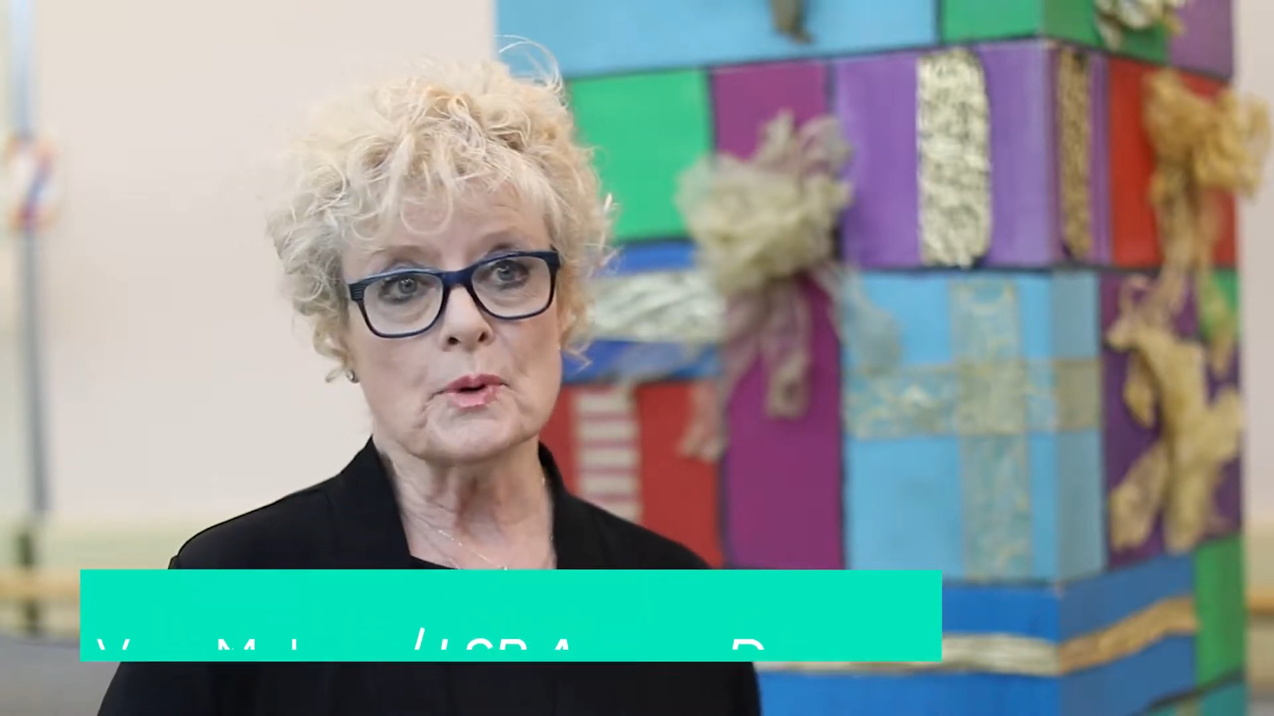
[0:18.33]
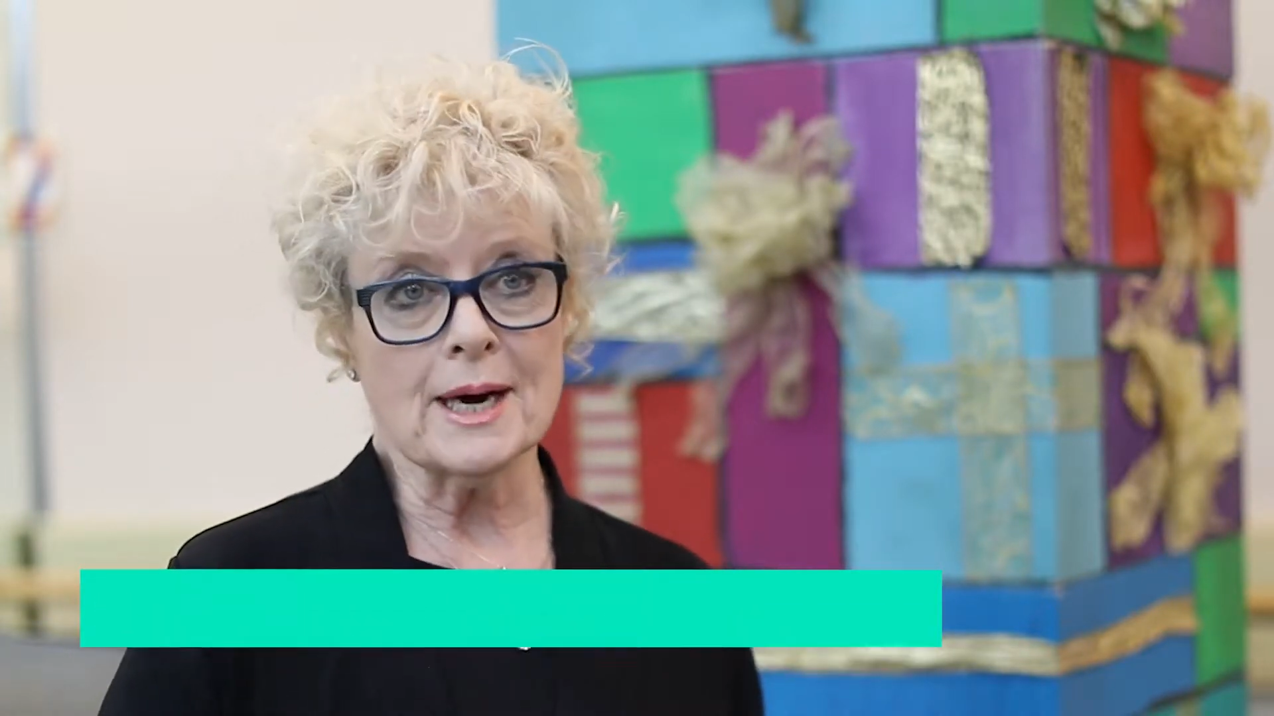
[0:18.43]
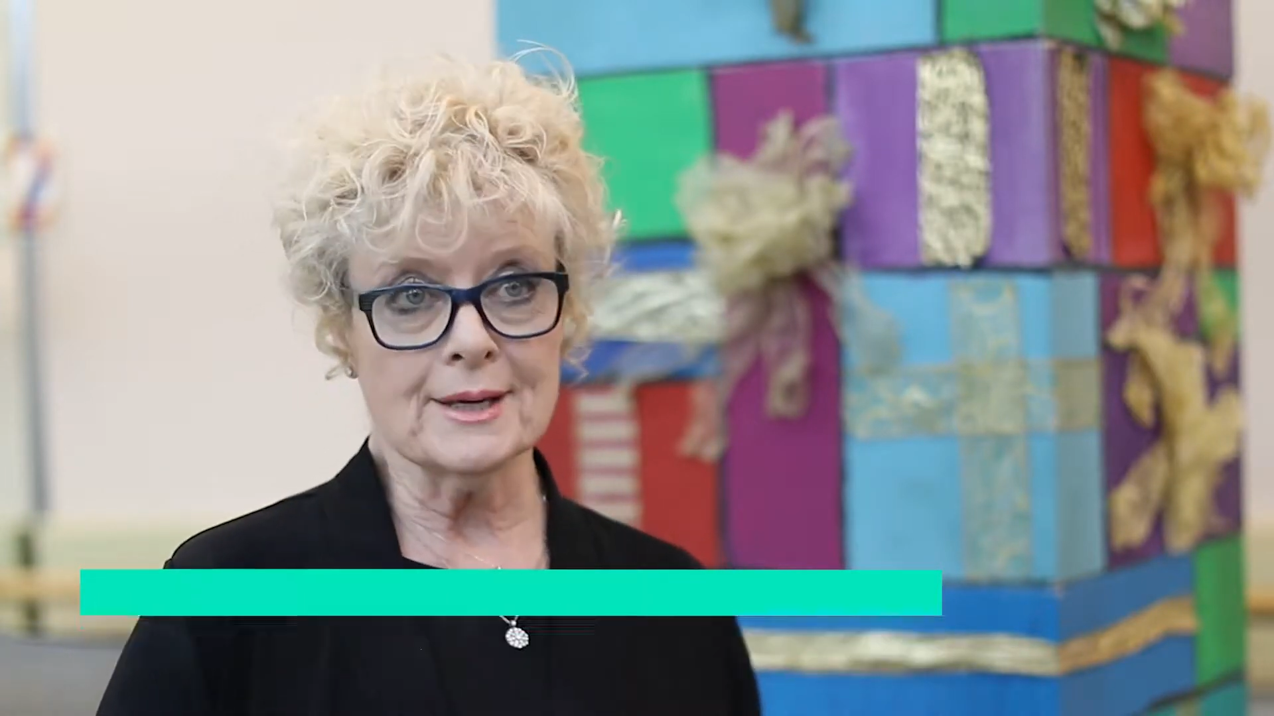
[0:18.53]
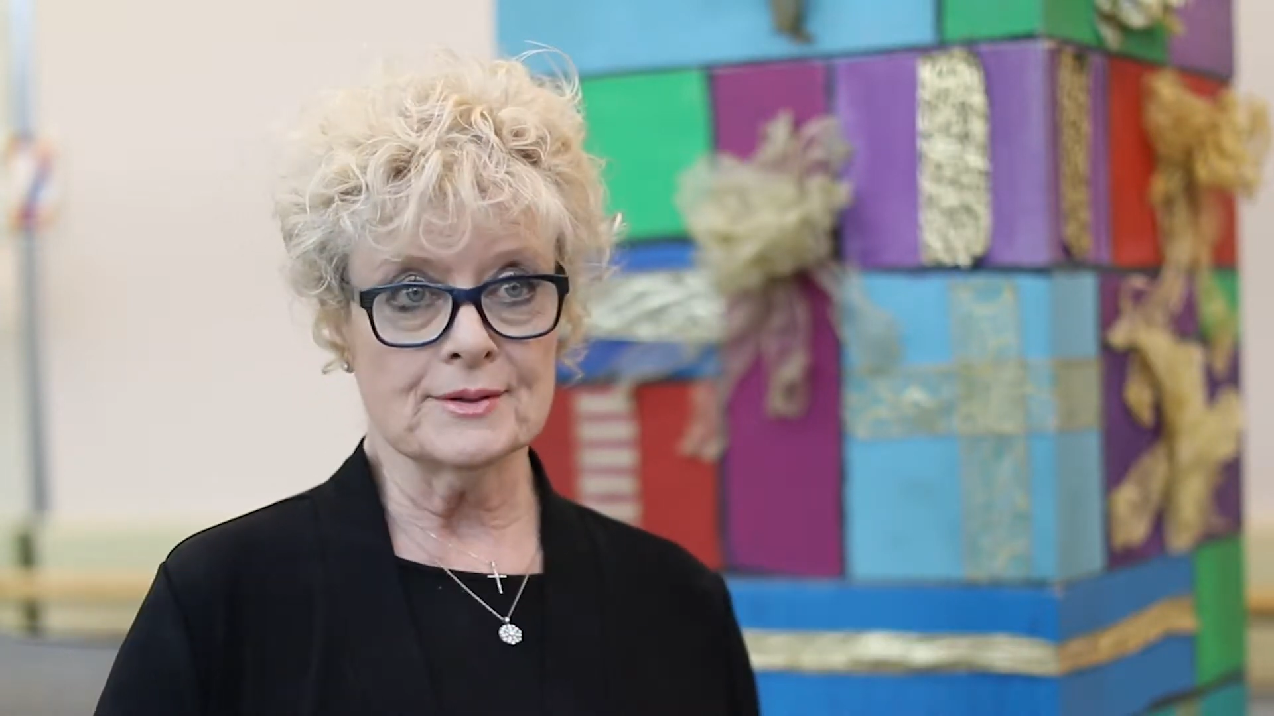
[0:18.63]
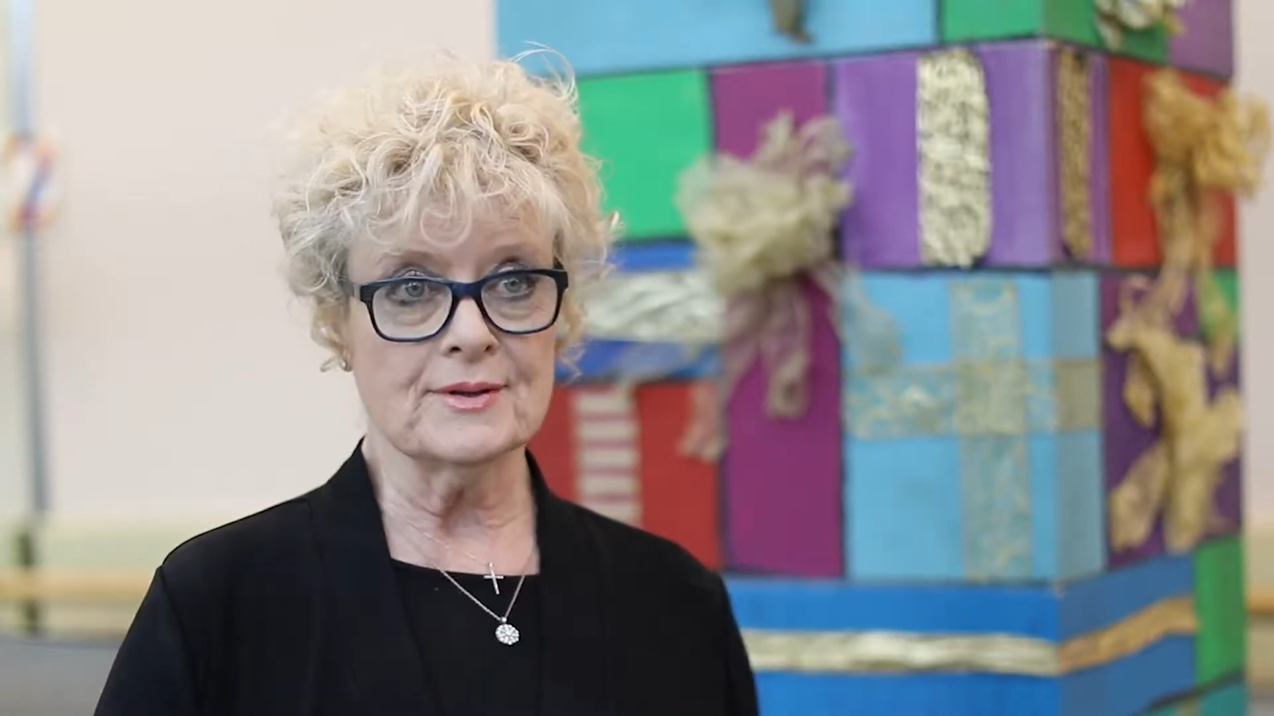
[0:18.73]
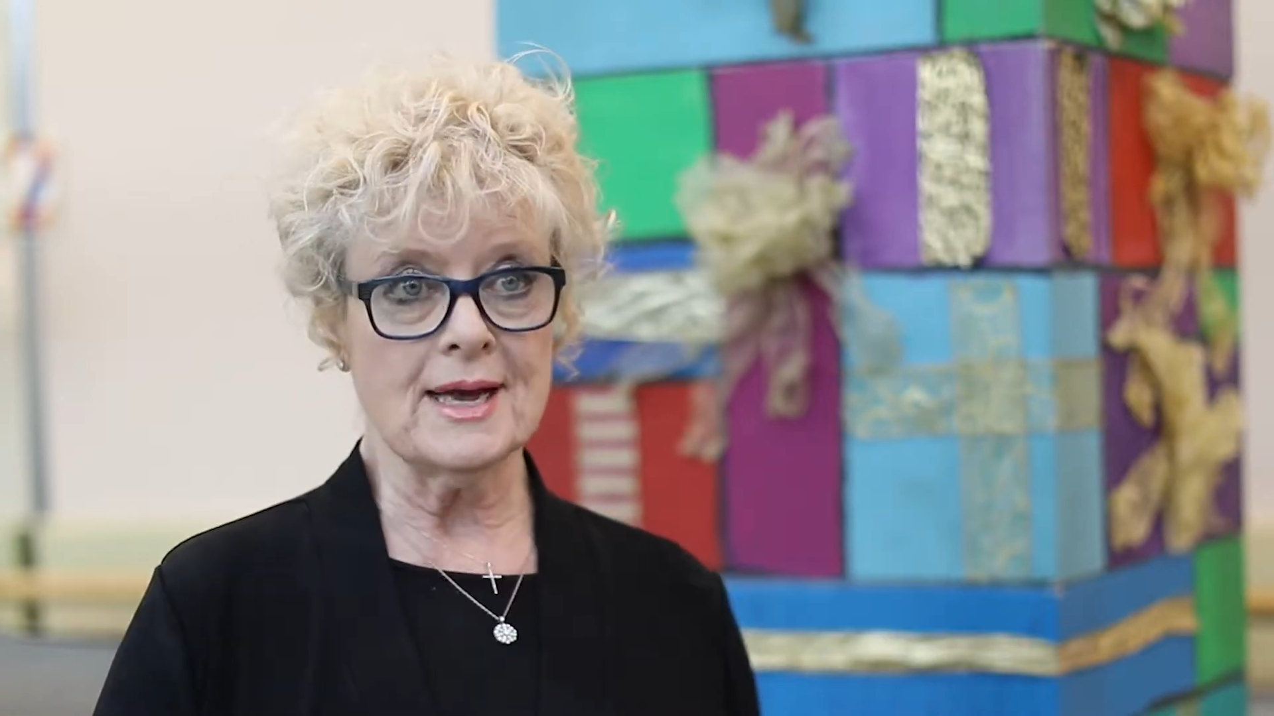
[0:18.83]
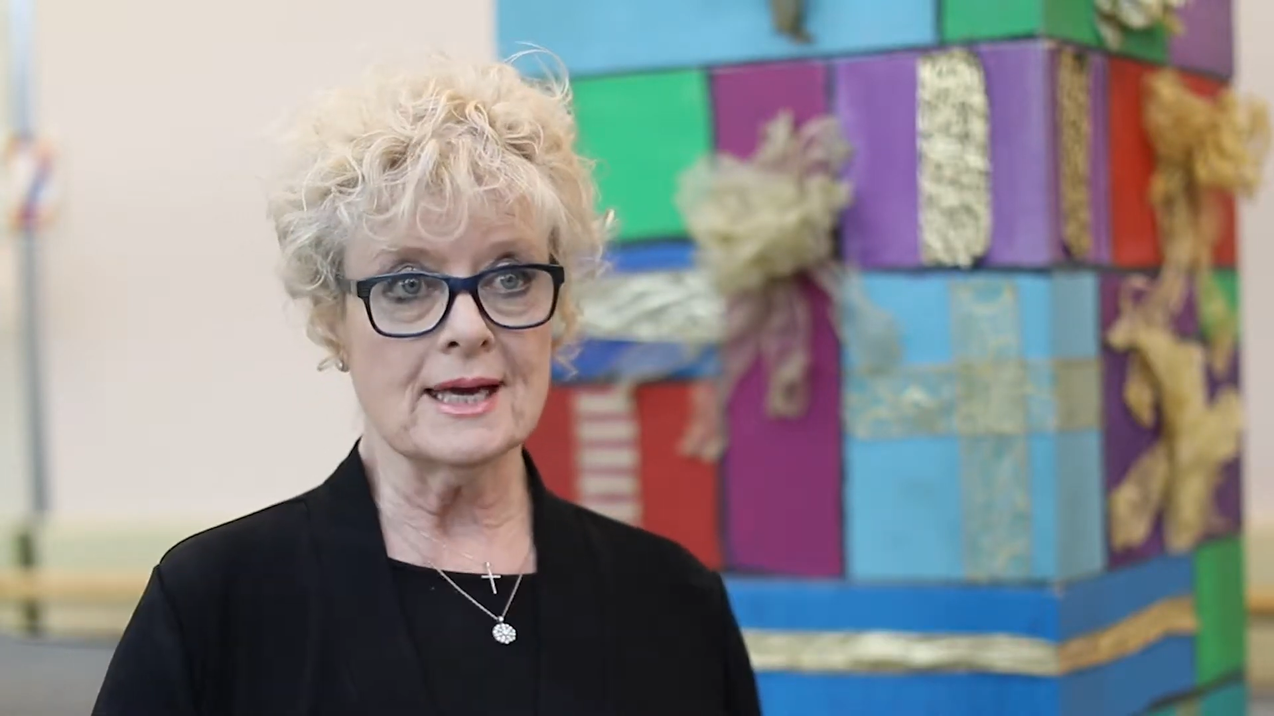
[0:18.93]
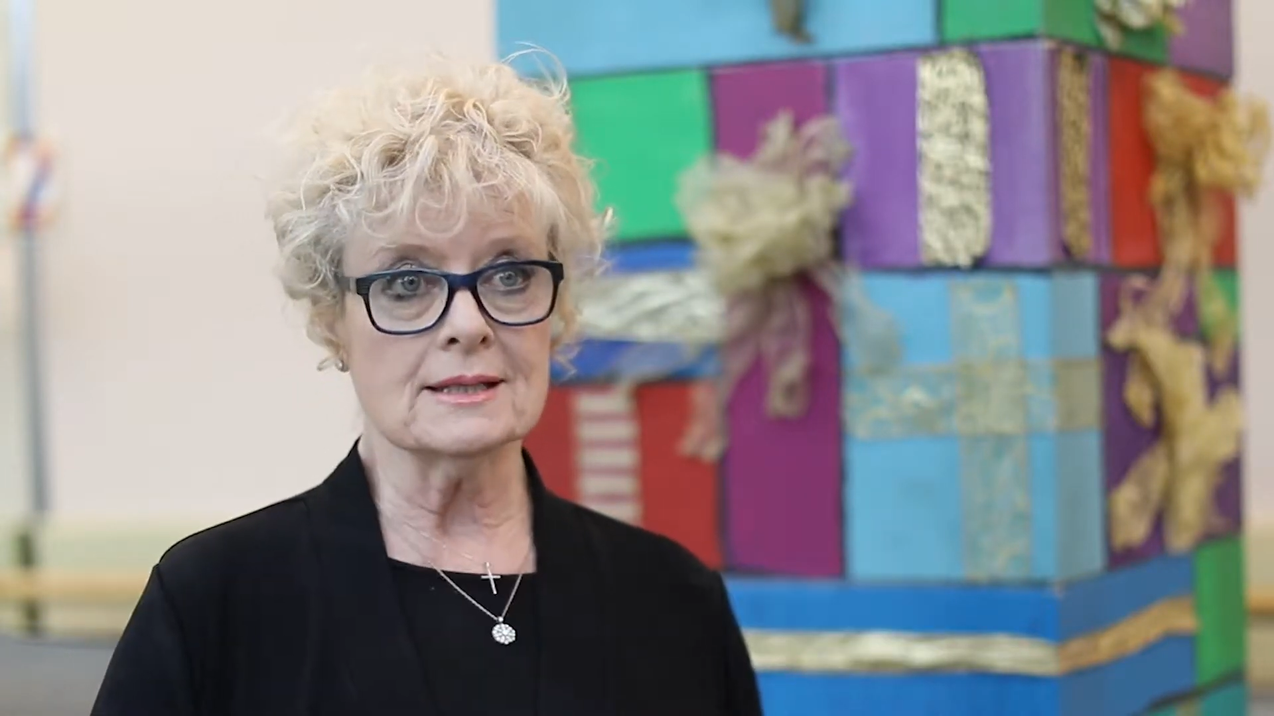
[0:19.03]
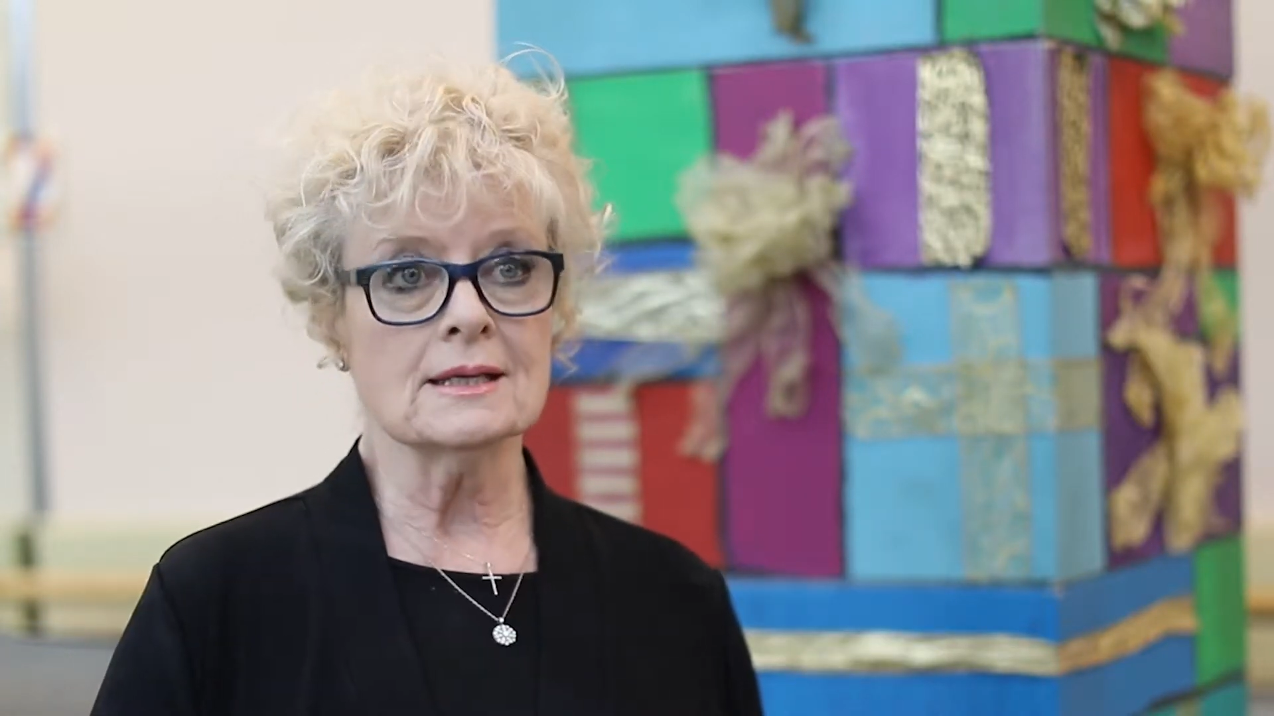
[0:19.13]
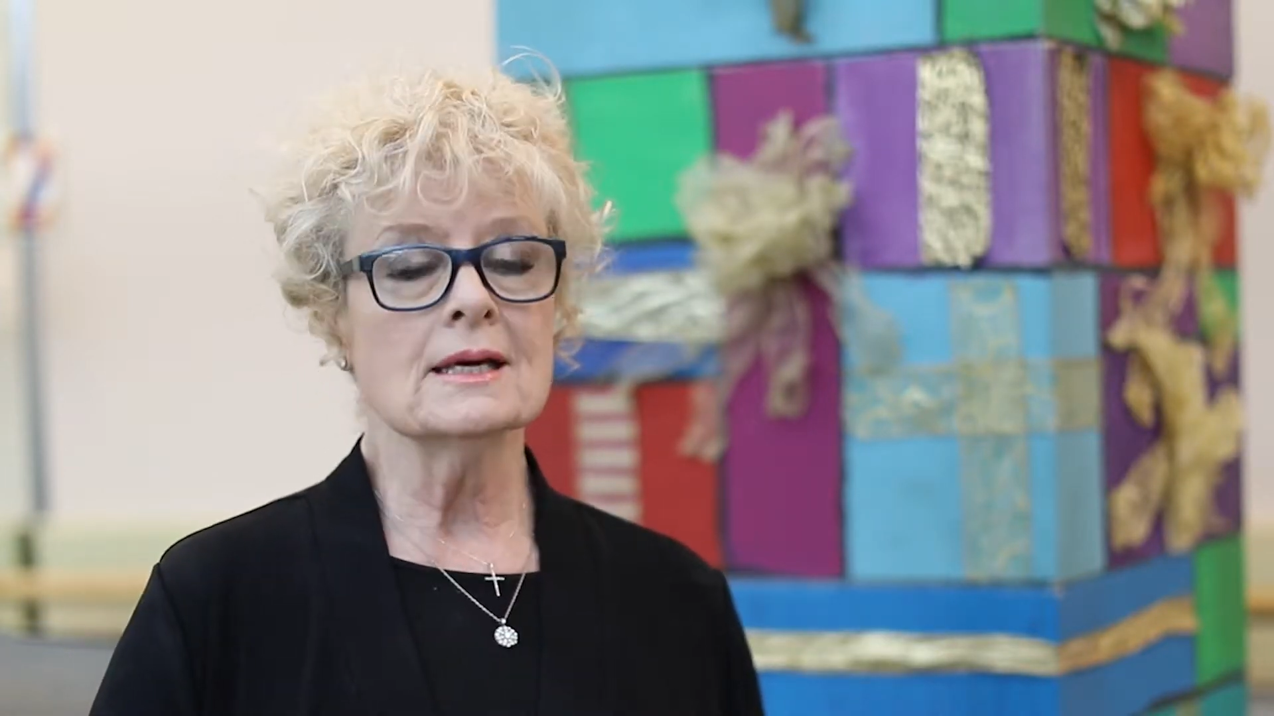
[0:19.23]
prior to
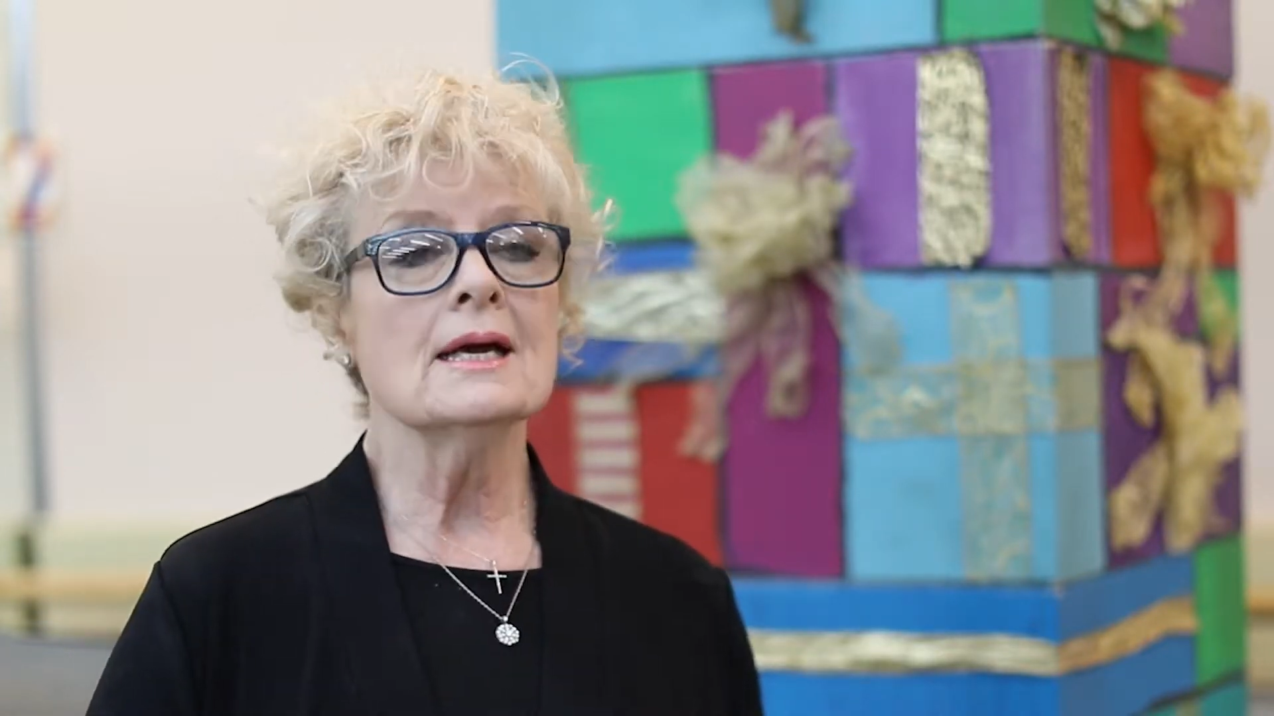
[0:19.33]
that.